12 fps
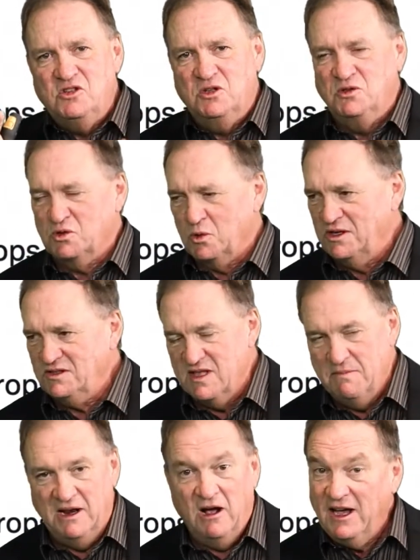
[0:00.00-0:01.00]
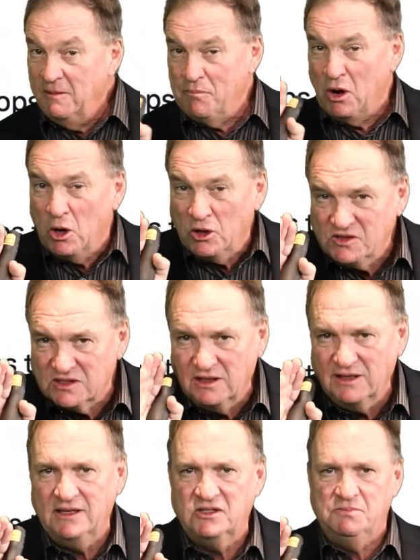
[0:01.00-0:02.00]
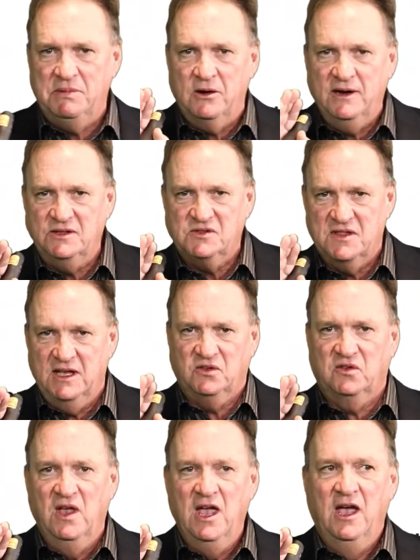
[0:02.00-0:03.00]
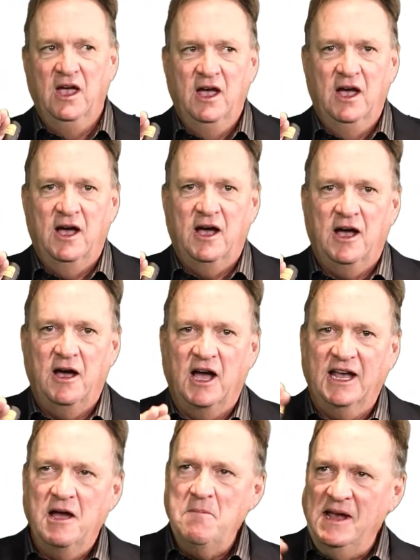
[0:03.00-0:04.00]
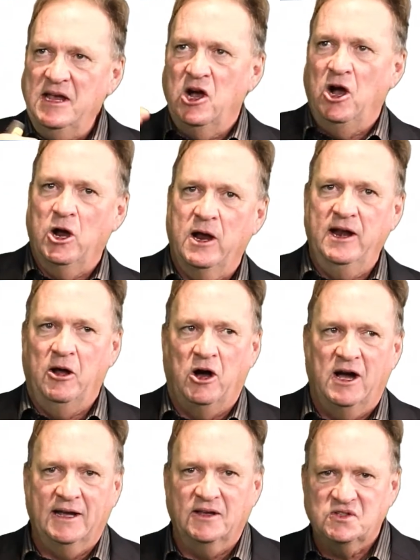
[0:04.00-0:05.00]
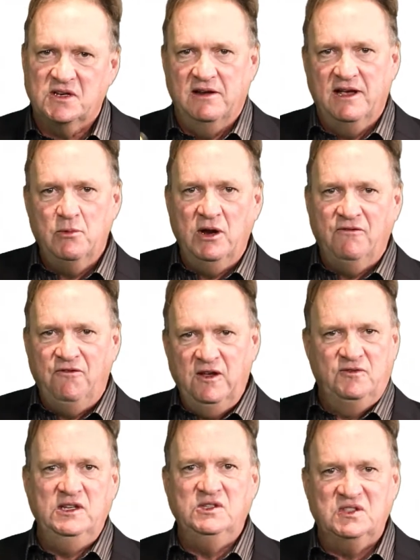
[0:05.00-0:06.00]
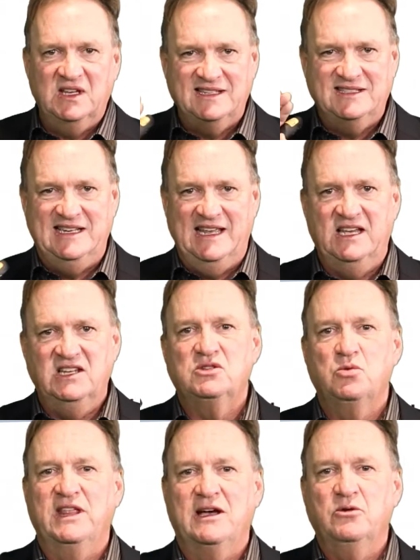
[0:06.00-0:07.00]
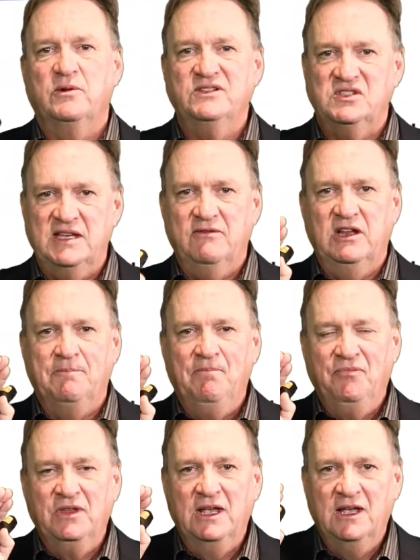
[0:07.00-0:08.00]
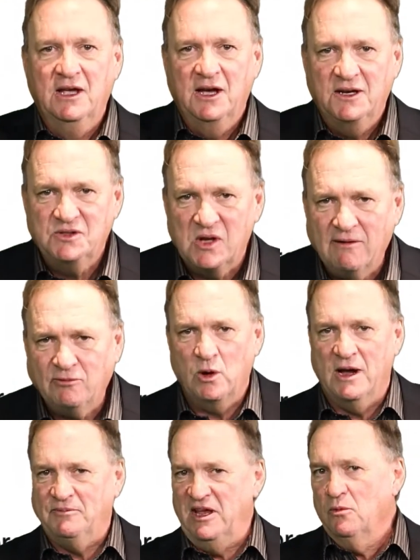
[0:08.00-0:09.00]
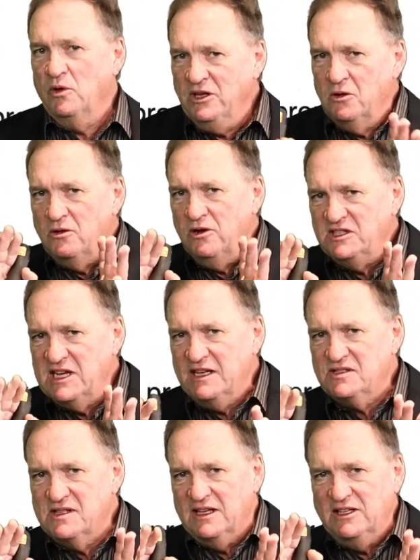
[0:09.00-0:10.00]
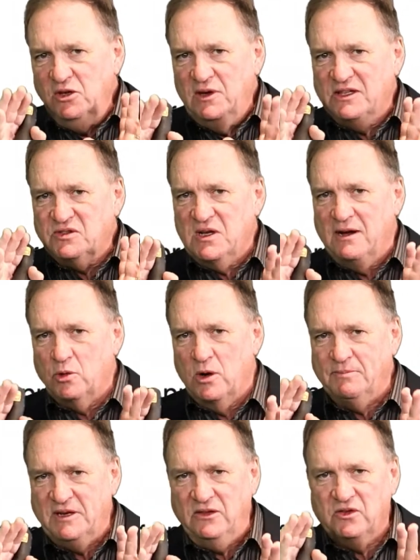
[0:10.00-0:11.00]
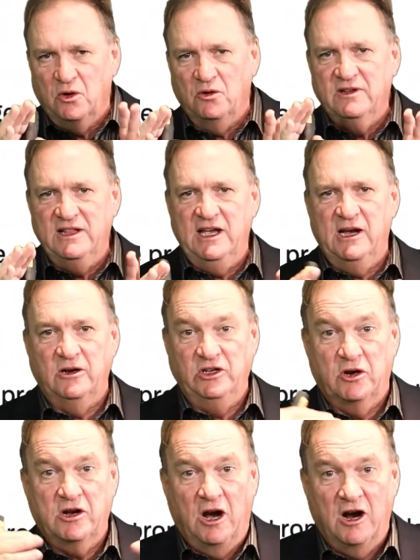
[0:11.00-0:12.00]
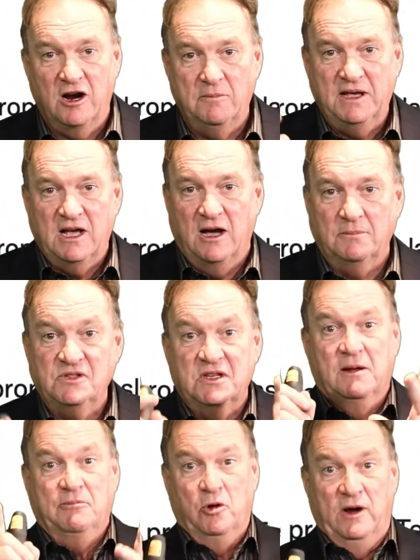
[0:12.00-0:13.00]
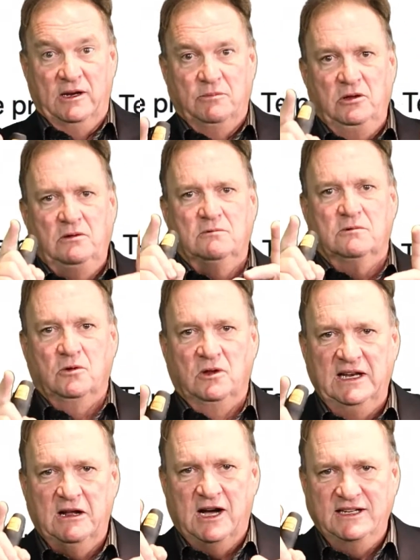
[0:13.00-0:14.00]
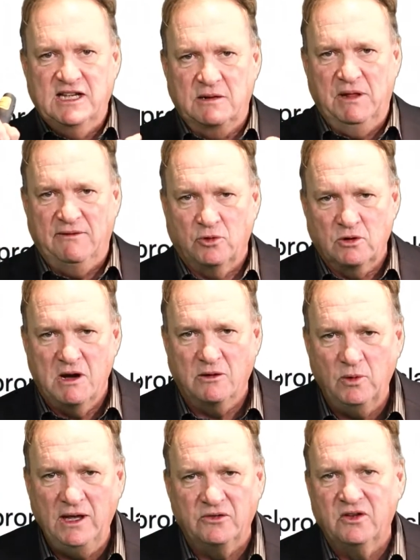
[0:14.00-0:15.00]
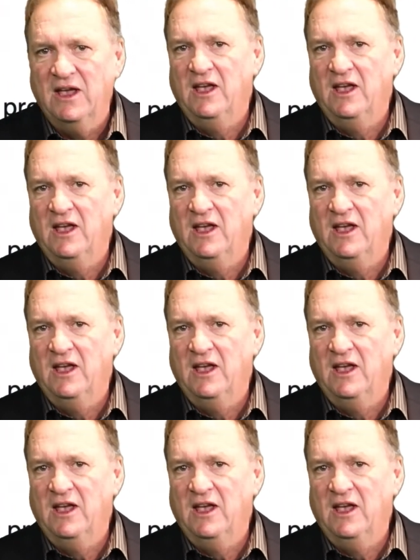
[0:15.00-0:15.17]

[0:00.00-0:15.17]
to source them. And I personally experienced this. I got my car in August, and I went 56 days without receiving a software update. When you own a Tesla, you get software updates over the air. Your car becomes an upgradable, rolling, high-tech platform on wheels.